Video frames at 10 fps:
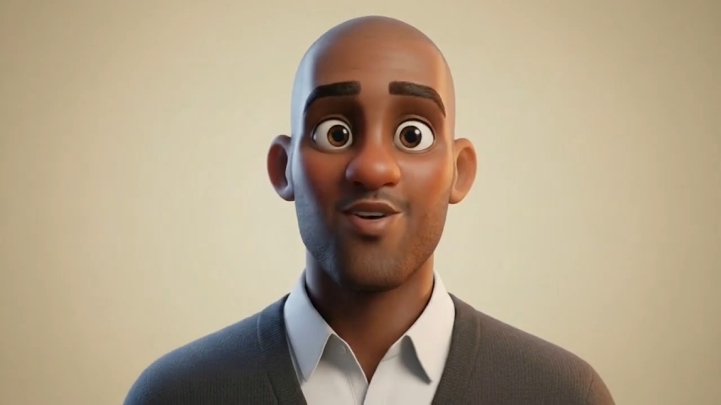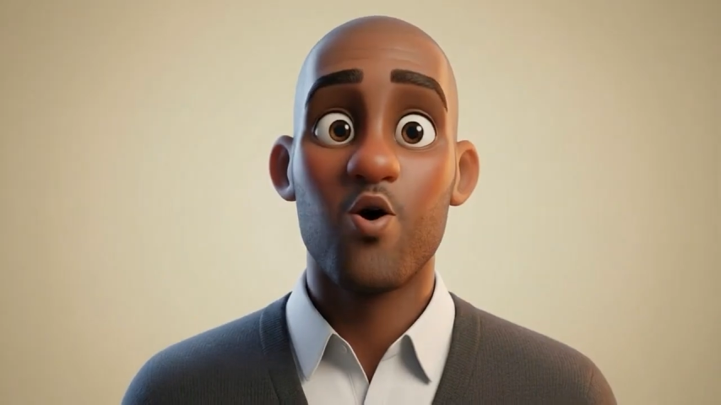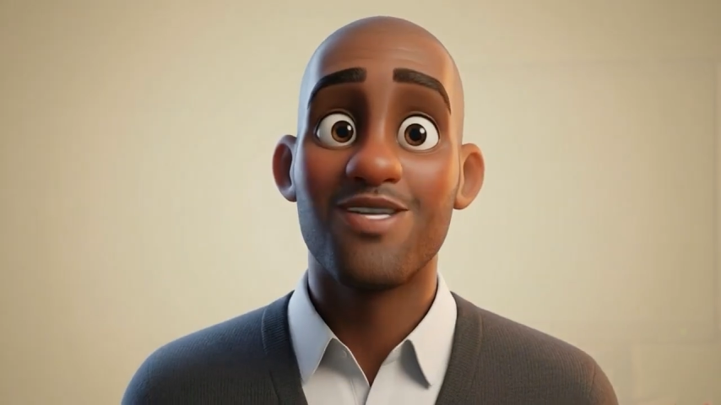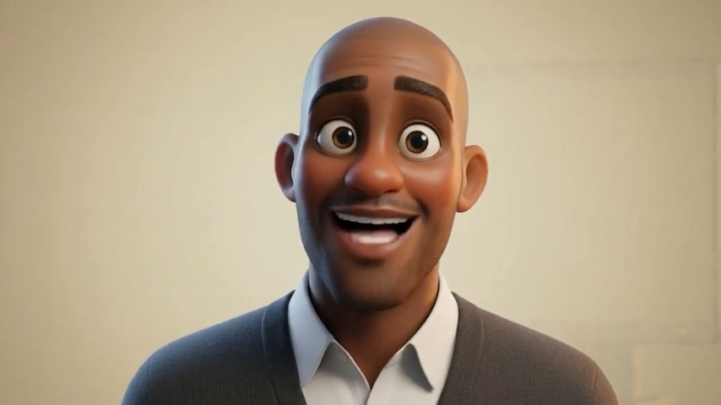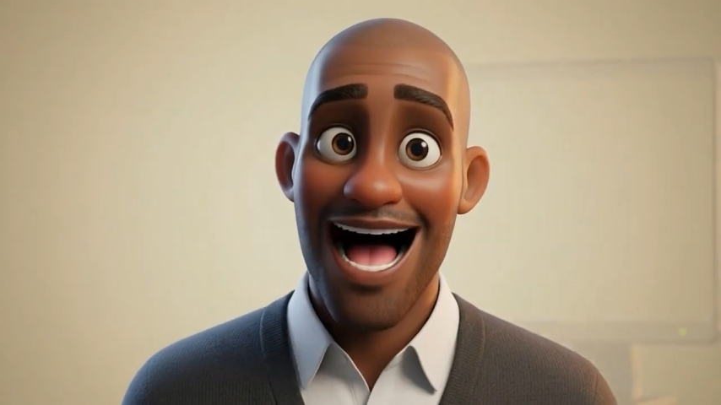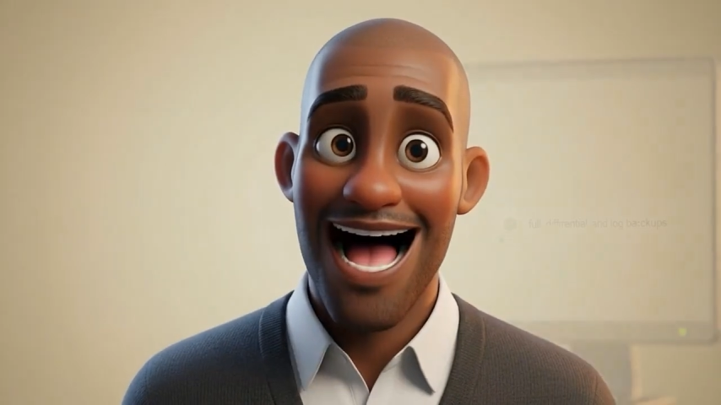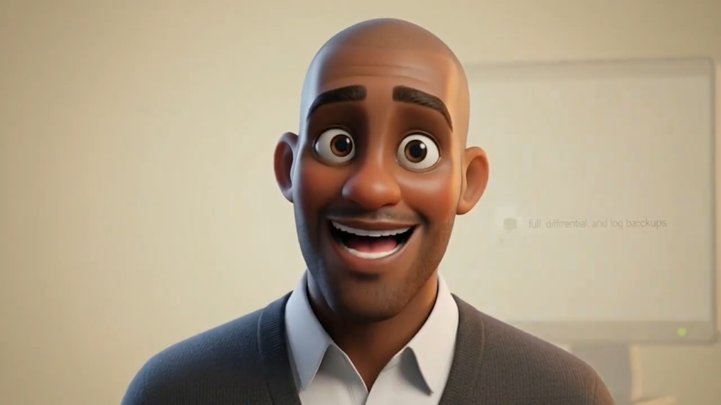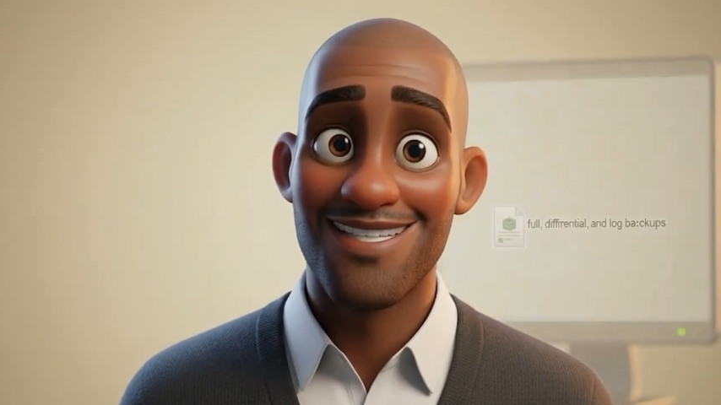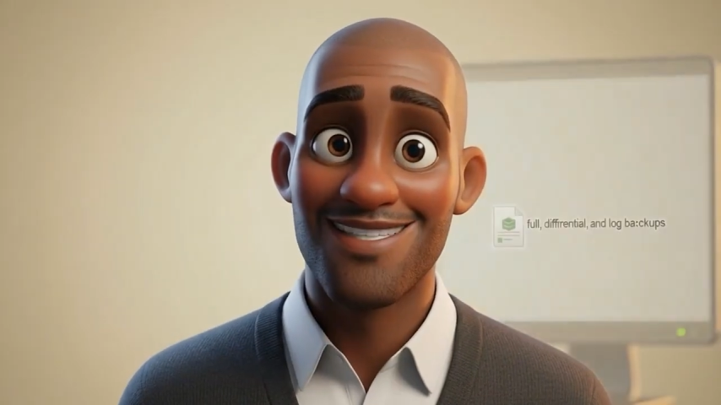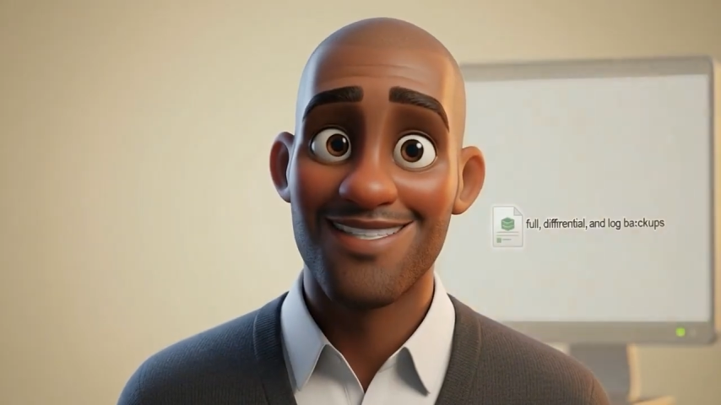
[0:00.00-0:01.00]
To recap,
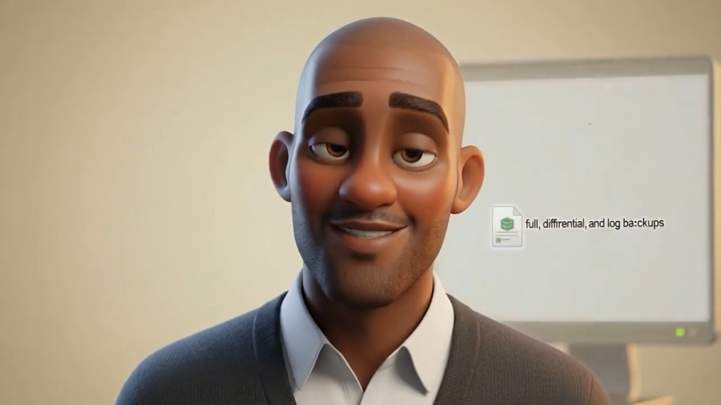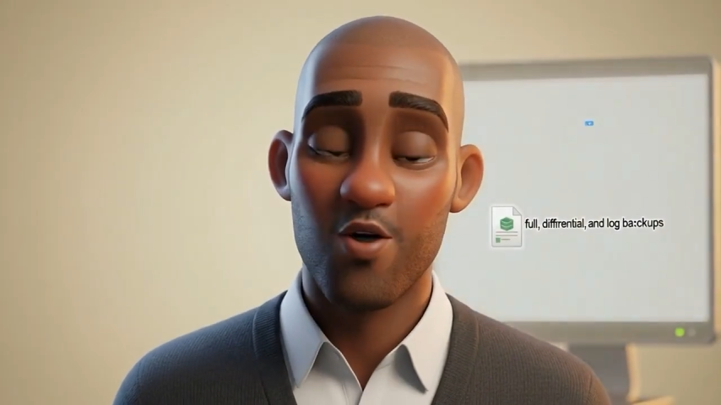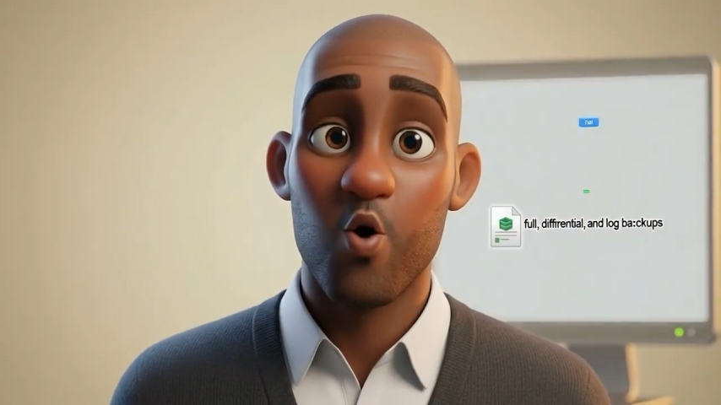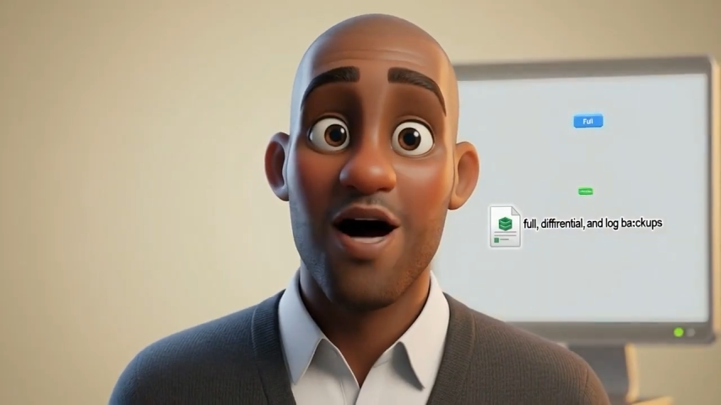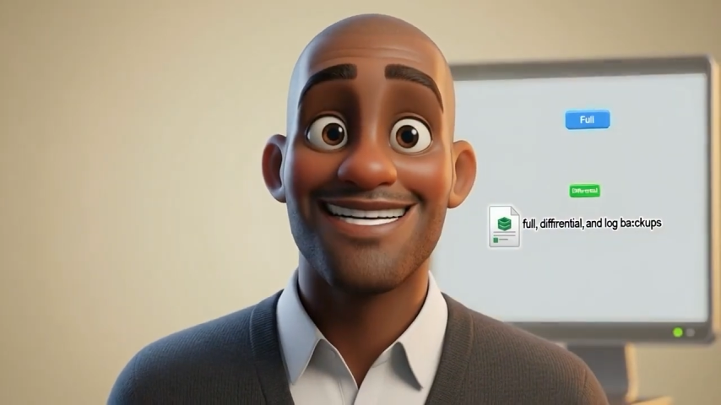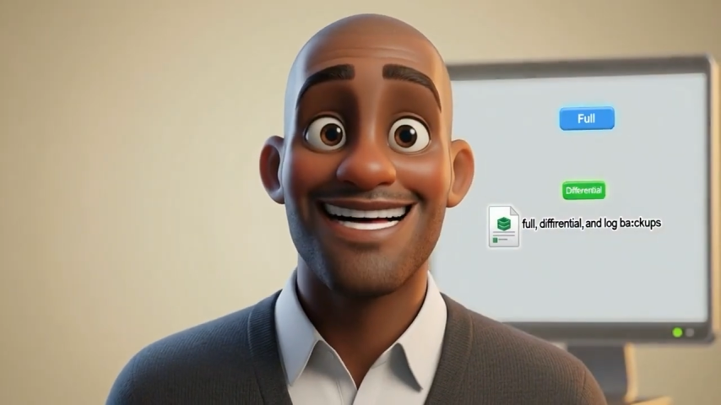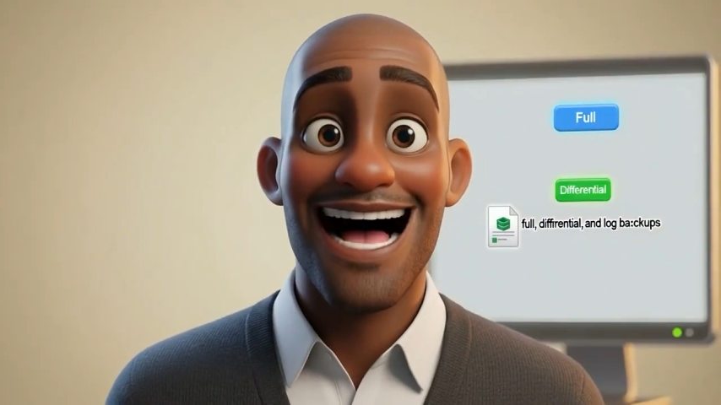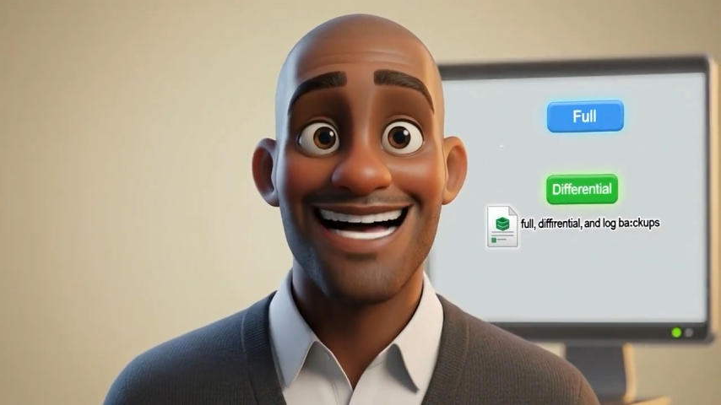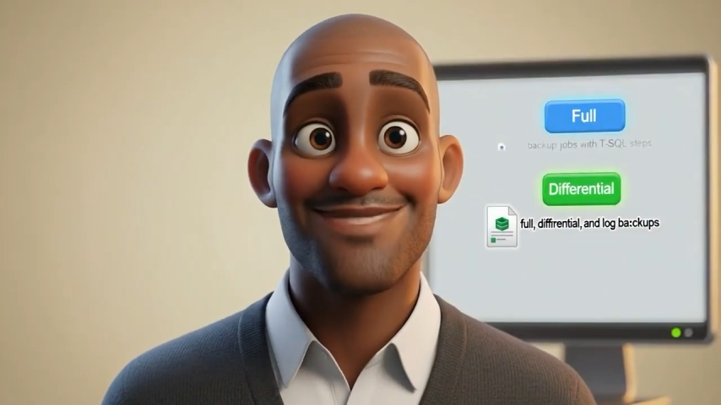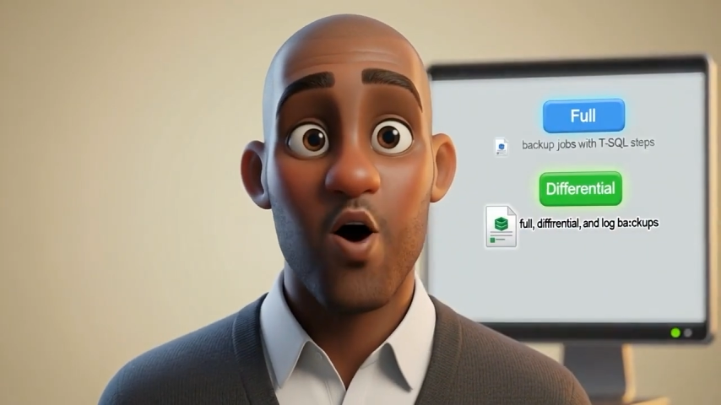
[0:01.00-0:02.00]
you created
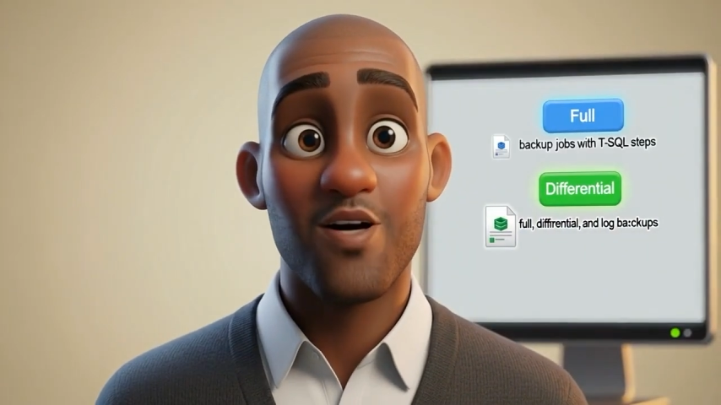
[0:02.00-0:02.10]
backup